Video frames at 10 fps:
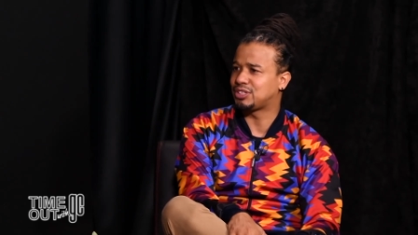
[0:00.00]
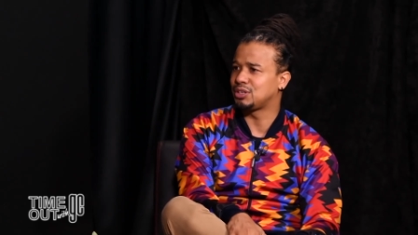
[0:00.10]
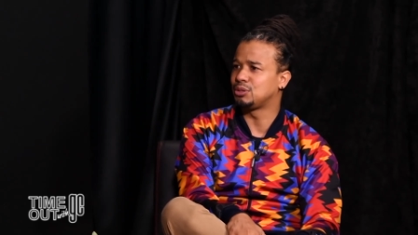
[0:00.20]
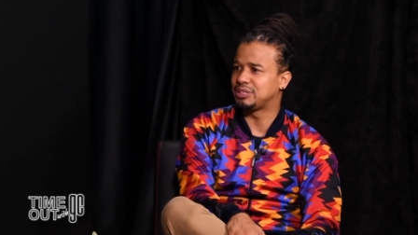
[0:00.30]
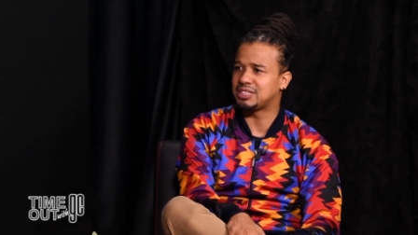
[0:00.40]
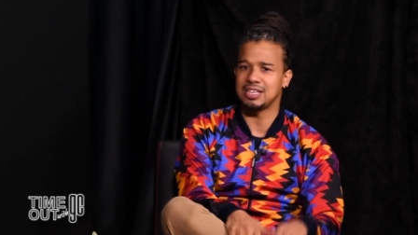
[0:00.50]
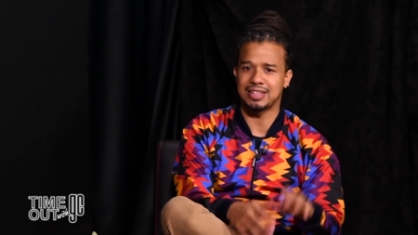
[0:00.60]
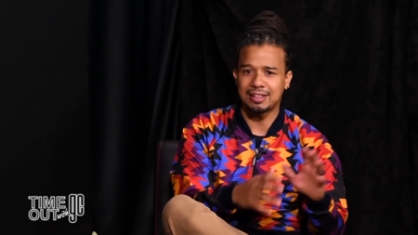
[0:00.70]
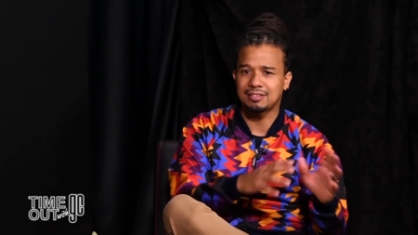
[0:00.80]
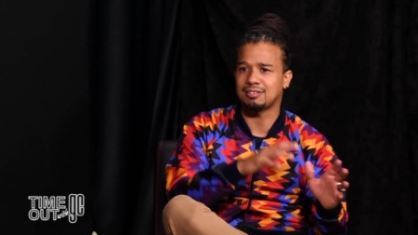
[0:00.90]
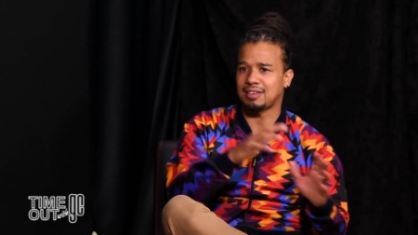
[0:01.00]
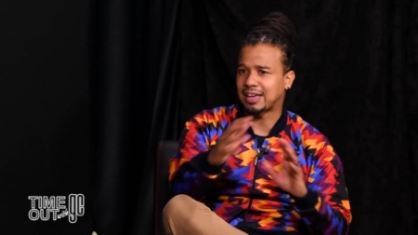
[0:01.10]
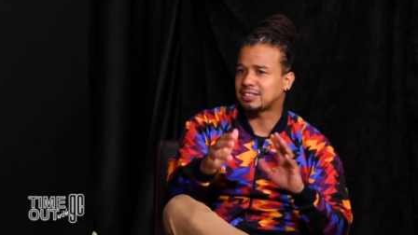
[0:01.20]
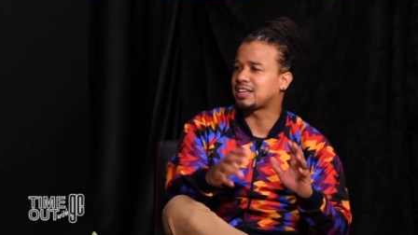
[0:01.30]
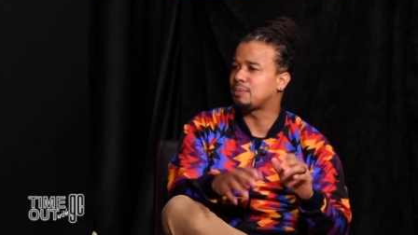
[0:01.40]
So you'll be seeing that
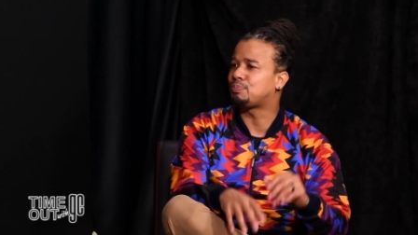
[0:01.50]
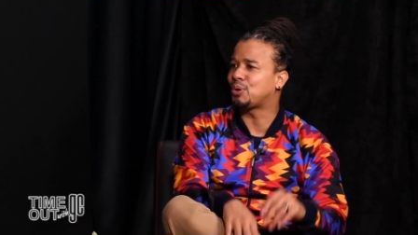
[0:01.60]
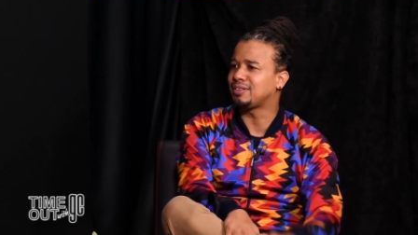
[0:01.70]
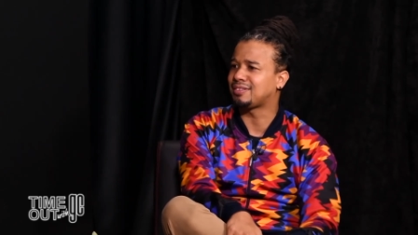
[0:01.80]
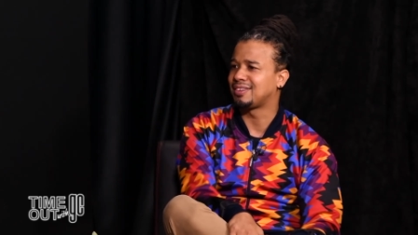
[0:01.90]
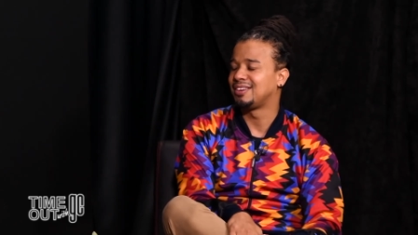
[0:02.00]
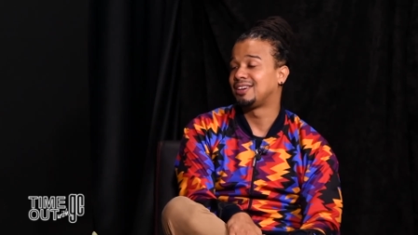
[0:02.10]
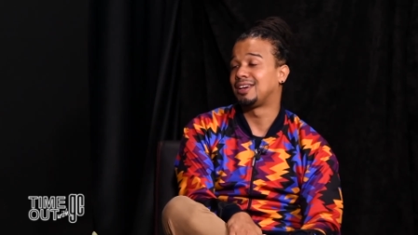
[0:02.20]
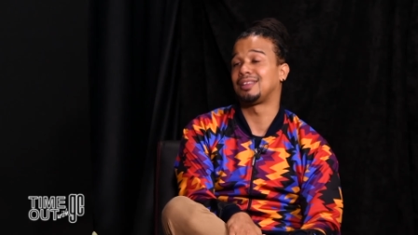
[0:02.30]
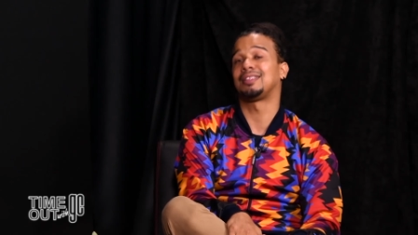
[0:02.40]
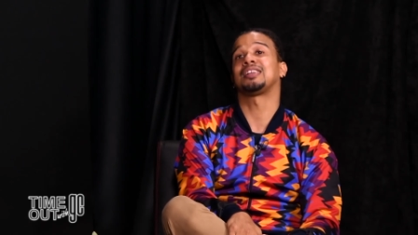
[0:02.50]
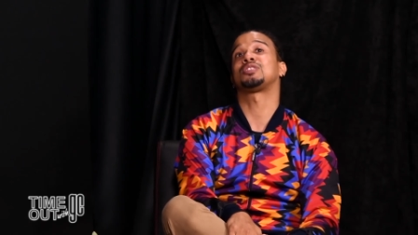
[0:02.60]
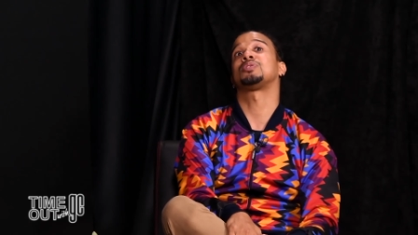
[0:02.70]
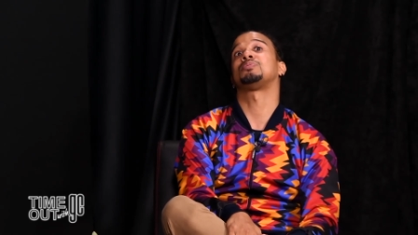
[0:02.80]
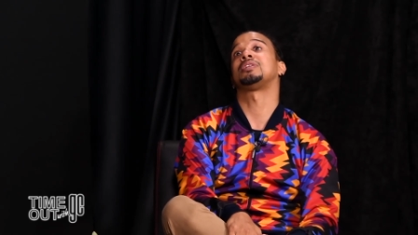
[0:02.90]
at some point. And that's
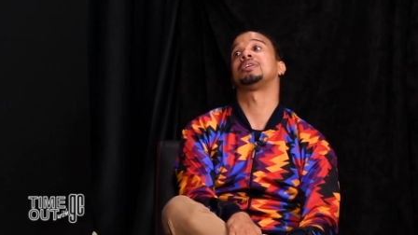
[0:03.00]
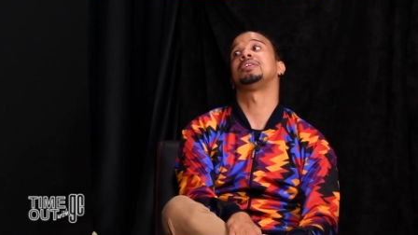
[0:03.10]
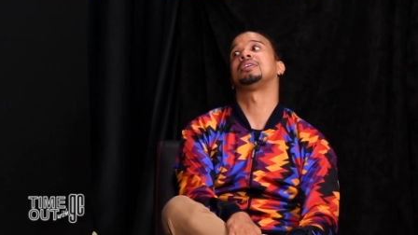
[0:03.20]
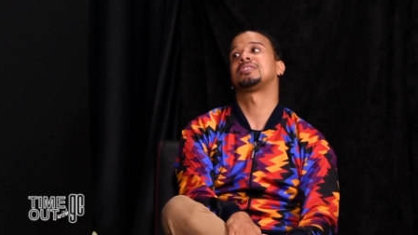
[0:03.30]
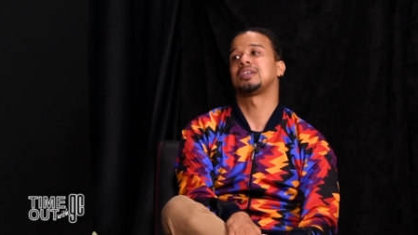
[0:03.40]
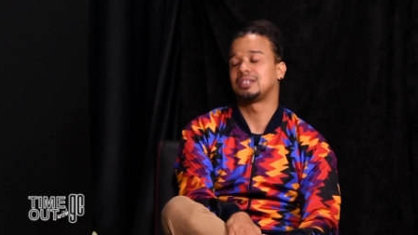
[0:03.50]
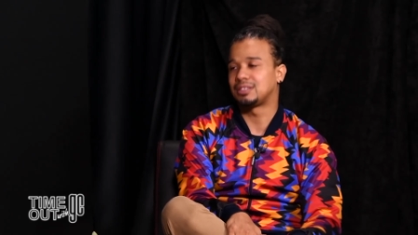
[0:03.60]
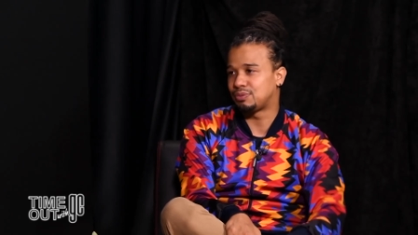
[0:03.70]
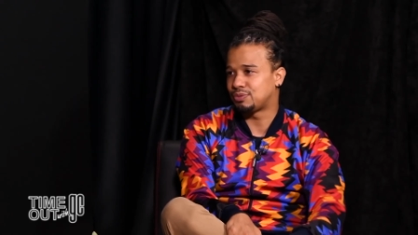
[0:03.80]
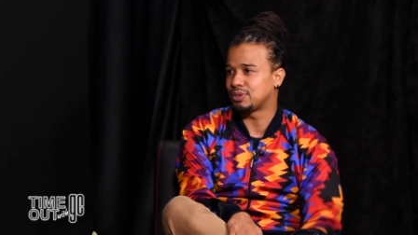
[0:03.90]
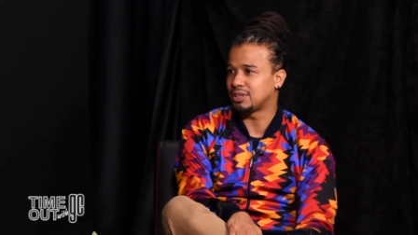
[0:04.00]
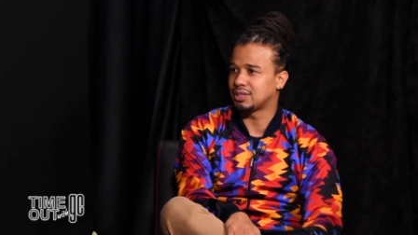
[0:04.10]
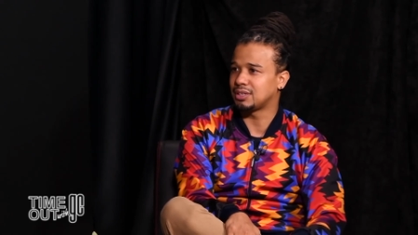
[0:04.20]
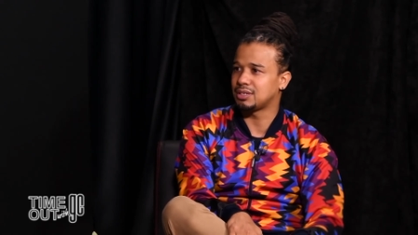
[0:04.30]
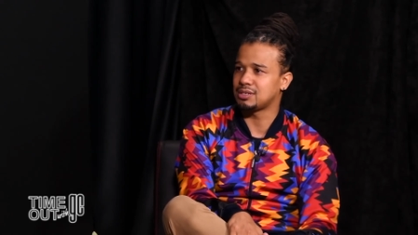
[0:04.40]
what we're really excited for. Yeah.